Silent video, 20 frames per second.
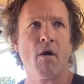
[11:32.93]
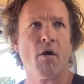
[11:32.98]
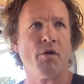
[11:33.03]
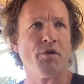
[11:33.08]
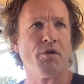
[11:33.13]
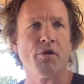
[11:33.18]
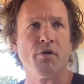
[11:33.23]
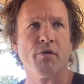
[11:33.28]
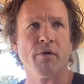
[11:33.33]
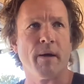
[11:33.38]

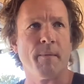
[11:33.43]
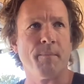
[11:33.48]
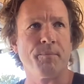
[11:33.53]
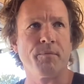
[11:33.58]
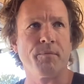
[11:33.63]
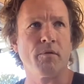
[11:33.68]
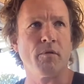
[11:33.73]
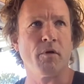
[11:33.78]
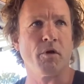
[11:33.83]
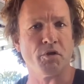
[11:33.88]
on your um,
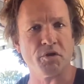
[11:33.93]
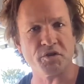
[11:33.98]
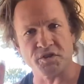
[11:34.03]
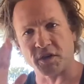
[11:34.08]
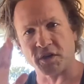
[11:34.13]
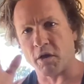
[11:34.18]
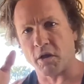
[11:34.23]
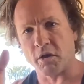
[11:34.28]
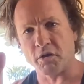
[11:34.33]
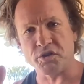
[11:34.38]
on your
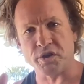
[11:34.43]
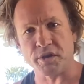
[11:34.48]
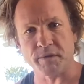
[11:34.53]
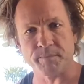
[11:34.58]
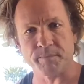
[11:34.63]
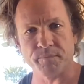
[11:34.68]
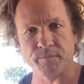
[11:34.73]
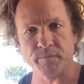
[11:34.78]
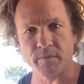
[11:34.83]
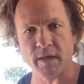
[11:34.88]
psychology.
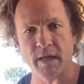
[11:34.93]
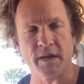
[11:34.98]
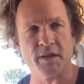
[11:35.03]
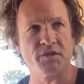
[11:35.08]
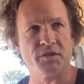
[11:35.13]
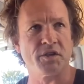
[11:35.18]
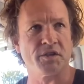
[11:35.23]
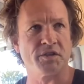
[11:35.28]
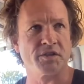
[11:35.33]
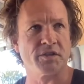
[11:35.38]

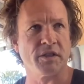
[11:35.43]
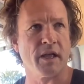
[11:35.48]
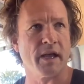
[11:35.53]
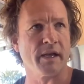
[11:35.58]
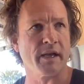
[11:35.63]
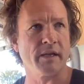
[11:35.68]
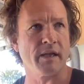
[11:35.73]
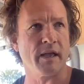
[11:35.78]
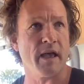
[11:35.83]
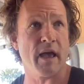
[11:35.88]
And it's just
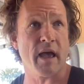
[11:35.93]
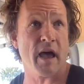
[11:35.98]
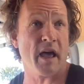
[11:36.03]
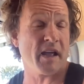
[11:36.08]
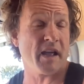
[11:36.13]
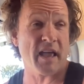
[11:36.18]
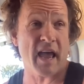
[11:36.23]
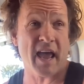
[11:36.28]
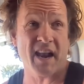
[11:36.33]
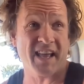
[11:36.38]
like,
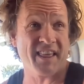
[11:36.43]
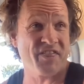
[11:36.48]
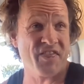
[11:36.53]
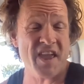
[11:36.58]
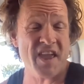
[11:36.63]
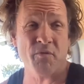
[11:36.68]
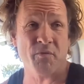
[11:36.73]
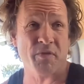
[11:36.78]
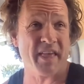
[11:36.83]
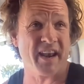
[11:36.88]
I, and I
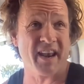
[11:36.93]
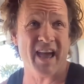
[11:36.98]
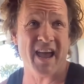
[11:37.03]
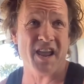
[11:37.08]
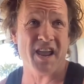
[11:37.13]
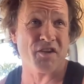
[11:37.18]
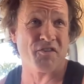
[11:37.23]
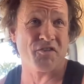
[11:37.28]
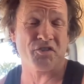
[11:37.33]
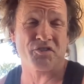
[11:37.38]
think with
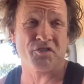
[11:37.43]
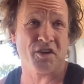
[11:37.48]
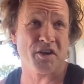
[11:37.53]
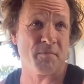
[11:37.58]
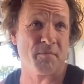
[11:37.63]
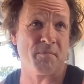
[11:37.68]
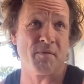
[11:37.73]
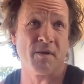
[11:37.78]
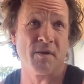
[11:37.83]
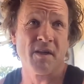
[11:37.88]
LA, you just
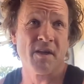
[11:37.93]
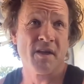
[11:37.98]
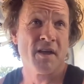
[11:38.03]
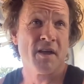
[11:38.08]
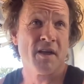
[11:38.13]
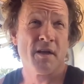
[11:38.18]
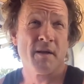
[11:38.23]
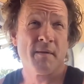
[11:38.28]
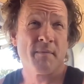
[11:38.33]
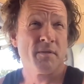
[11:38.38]
got to.
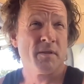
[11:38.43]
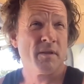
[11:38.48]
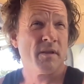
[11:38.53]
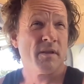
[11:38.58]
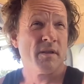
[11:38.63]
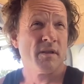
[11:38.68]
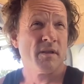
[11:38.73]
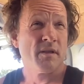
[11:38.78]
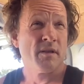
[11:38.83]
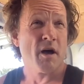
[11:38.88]

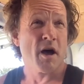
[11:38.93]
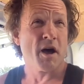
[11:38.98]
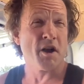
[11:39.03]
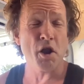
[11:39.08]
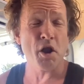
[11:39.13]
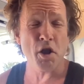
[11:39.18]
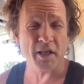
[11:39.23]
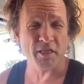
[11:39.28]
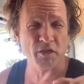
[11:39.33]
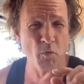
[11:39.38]
I
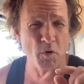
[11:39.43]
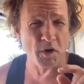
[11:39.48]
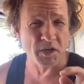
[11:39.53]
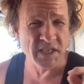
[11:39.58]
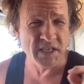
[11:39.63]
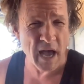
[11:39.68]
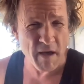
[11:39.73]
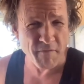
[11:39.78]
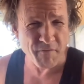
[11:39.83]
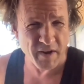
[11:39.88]
don't like the word
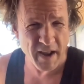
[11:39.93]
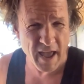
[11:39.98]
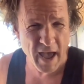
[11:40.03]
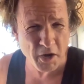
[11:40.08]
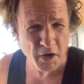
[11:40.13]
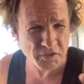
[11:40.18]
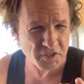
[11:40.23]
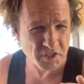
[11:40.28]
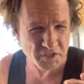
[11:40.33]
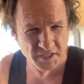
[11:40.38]
tough it
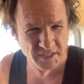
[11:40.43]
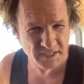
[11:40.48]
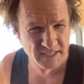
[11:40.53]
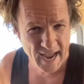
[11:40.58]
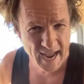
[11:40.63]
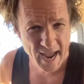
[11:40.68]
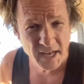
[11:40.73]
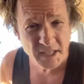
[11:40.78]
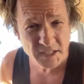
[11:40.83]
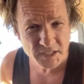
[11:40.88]
out because it's a
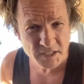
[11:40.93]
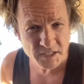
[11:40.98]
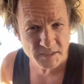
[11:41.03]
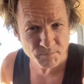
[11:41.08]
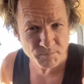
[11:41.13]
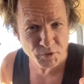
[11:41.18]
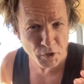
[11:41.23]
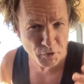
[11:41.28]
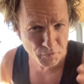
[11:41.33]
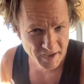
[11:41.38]
dance.
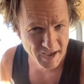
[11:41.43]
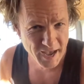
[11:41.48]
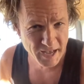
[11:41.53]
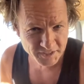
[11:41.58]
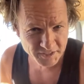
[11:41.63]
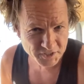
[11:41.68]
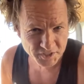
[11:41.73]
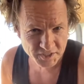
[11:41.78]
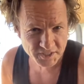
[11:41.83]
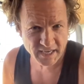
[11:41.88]
You know, the
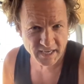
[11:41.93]
arts is